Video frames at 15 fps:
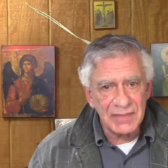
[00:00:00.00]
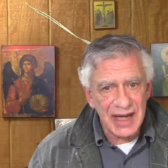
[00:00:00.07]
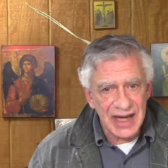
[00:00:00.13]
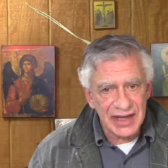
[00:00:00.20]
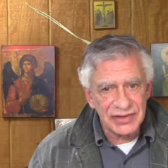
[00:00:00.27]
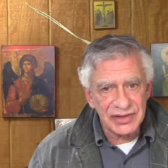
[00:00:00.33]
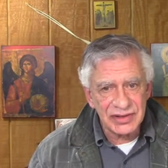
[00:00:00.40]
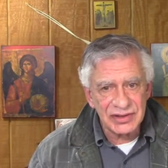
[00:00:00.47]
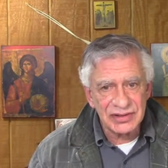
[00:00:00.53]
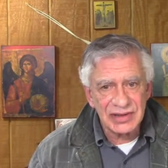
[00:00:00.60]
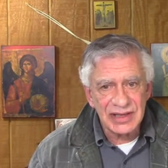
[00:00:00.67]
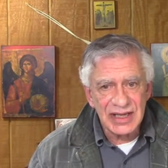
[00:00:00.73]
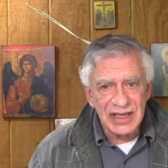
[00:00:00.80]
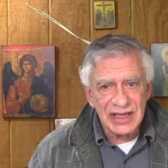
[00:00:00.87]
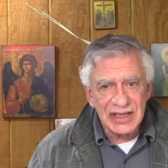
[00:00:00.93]
in
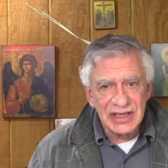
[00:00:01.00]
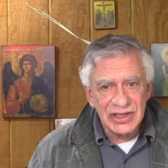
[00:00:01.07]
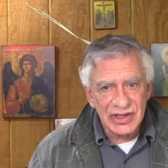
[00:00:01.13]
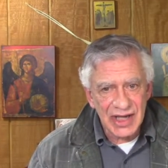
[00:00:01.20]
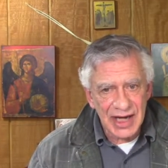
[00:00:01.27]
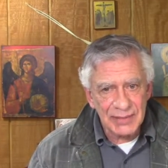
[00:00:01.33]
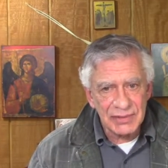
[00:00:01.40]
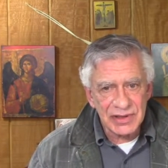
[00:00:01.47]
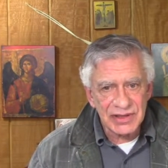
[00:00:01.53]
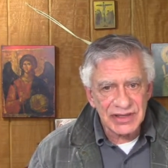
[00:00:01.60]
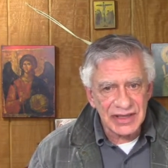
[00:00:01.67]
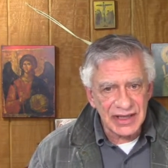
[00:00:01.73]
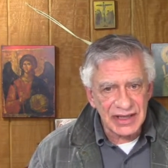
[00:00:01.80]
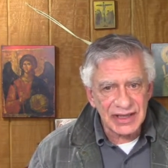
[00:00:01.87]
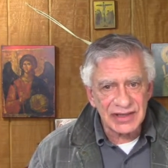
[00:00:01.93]
Matthew
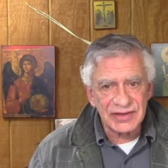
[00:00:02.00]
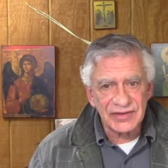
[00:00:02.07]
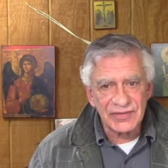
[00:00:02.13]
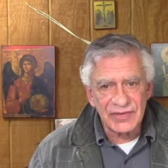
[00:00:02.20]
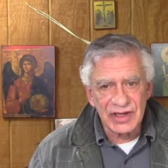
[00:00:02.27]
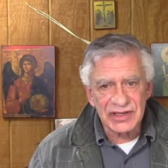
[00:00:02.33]
chapter 6,